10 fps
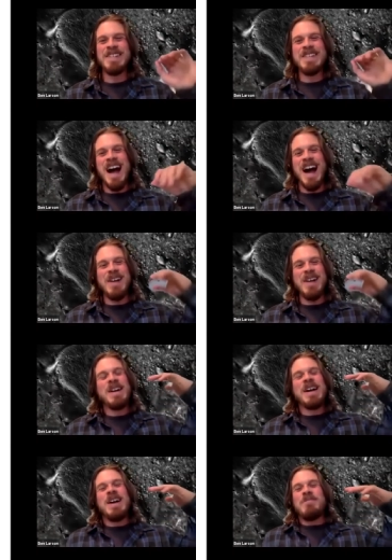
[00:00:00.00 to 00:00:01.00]
Um,
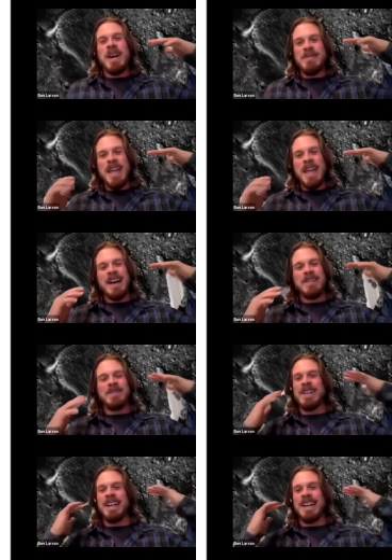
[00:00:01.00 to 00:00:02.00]
but we have
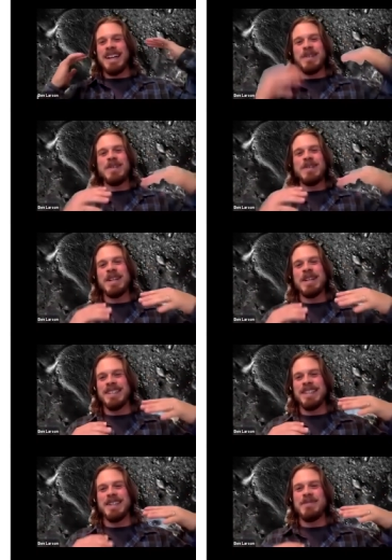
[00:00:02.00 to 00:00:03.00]
a two-dimensional
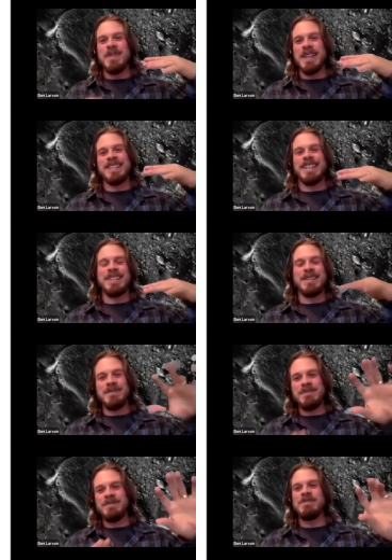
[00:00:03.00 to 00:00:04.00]
system that's, that's
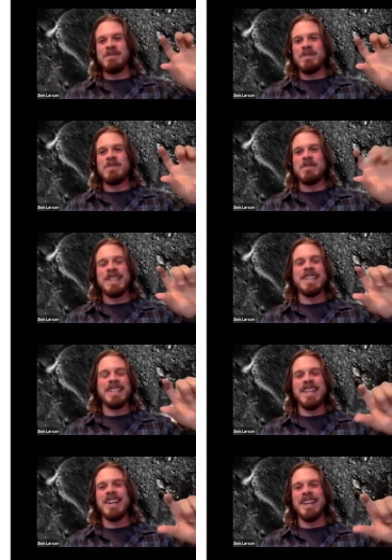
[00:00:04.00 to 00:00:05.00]
presented
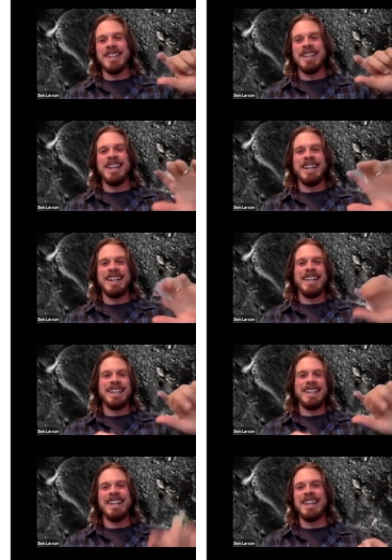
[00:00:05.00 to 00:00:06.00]
here in,
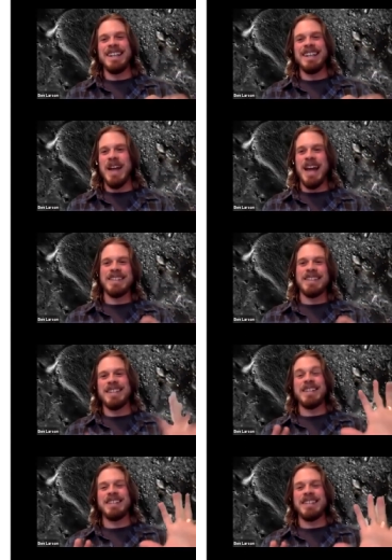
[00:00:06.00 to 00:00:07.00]
in a, an axis
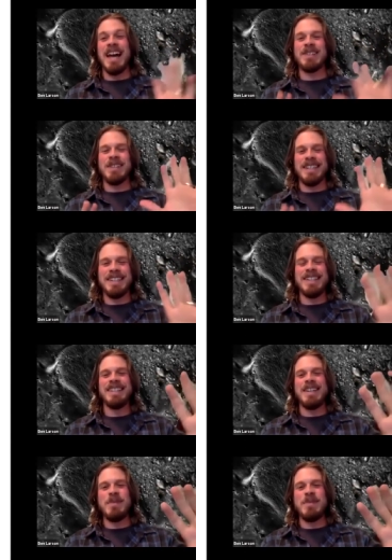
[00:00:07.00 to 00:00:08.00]
that doesn't actually
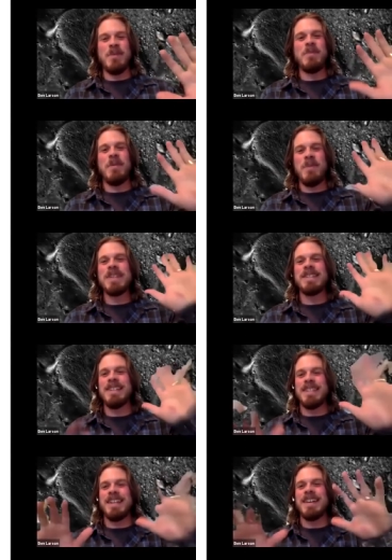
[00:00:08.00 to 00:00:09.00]
exist here. But, but basically
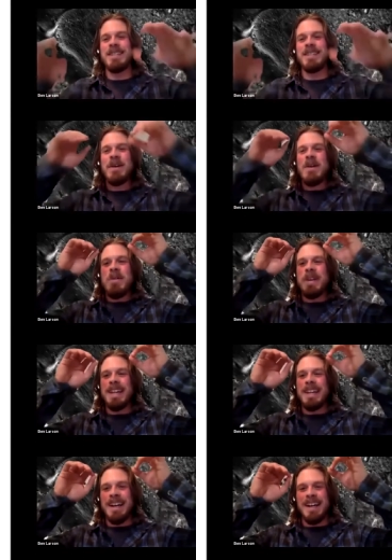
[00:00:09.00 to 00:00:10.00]
the cells we
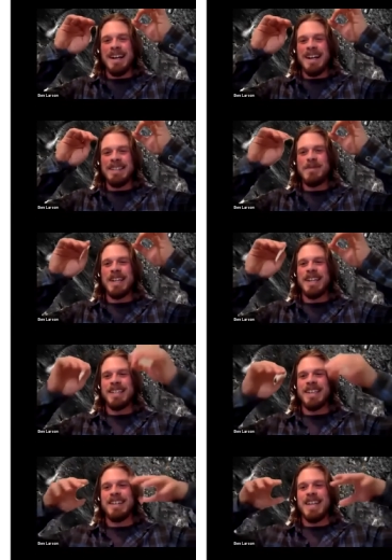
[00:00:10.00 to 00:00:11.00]
can uh, uh, simulate a
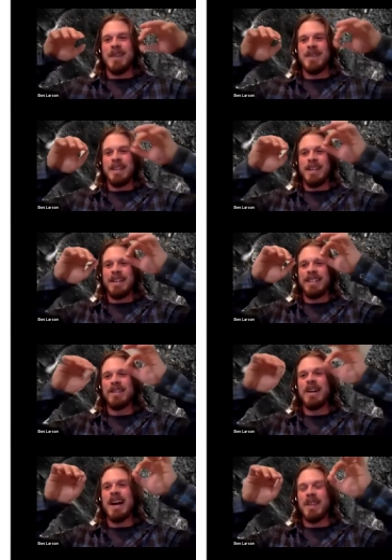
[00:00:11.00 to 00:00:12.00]
cell as having the
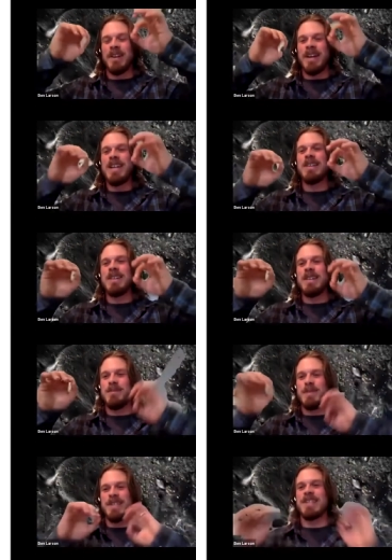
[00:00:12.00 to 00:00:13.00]
cirri that are in the
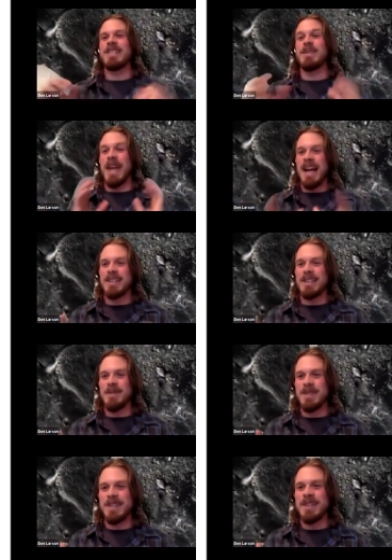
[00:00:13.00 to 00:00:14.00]
positions that we actually
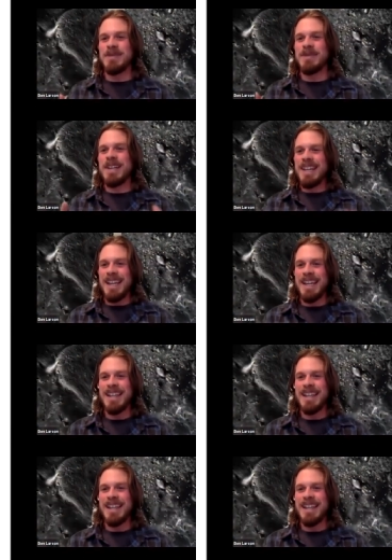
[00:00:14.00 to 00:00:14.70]
observe in,